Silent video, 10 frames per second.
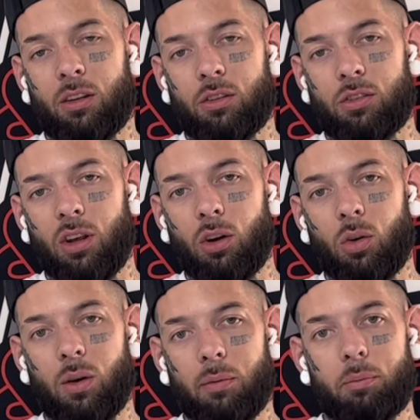
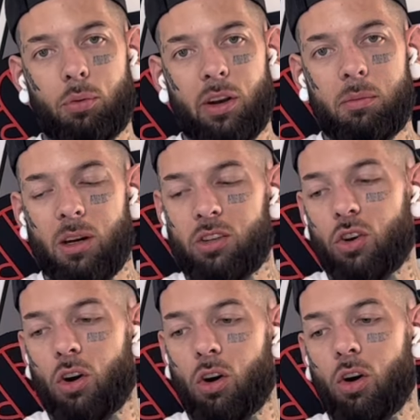So pretty much
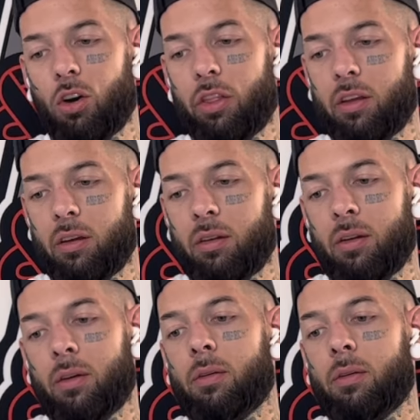all the